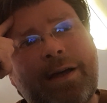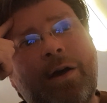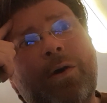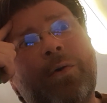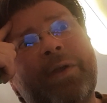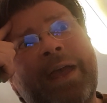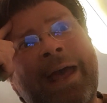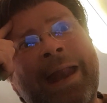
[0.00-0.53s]

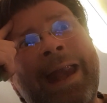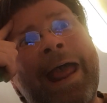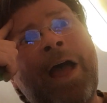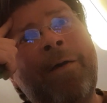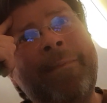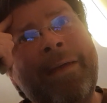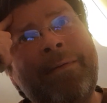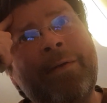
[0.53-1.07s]
Oh yeah,
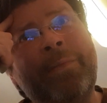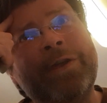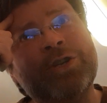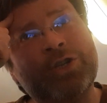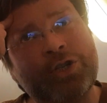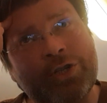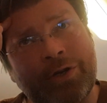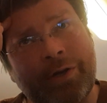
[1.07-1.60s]
now maybe we
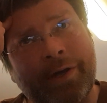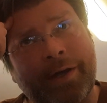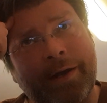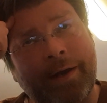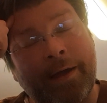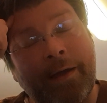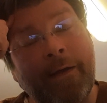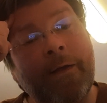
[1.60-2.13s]

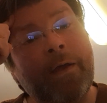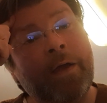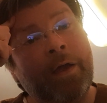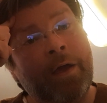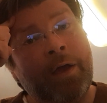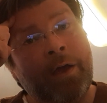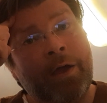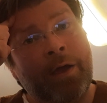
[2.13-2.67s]
should
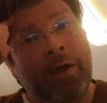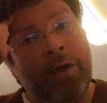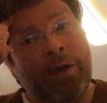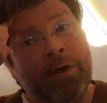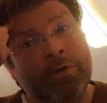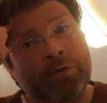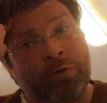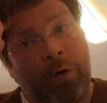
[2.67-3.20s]

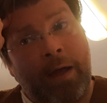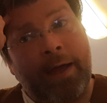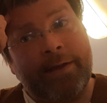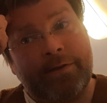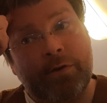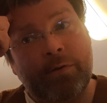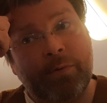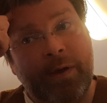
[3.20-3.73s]
try
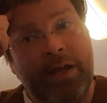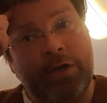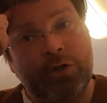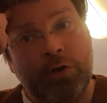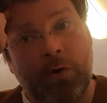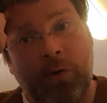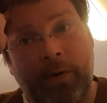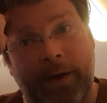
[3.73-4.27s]
to
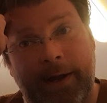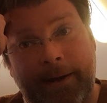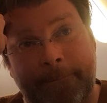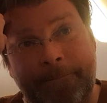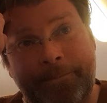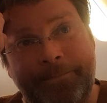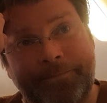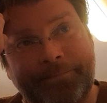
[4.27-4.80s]

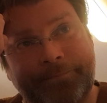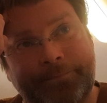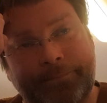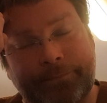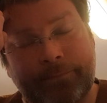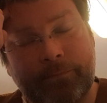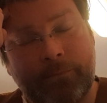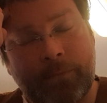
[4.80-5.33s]
rejoin
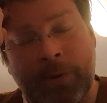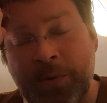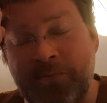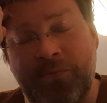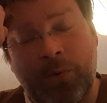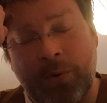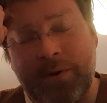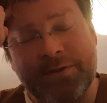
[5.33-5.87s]

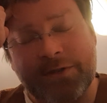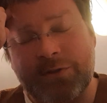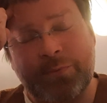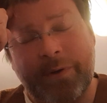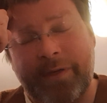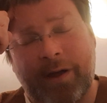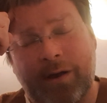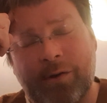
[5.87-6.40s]
forces
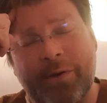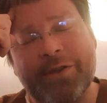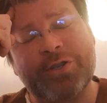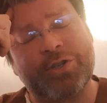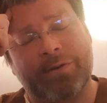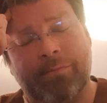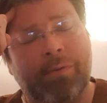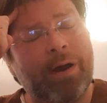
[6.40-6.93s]
with our
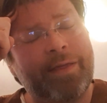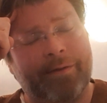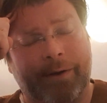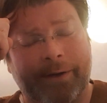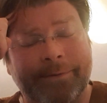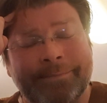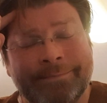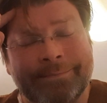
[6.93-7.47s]
Christian
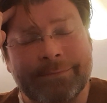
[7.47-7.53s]
brethren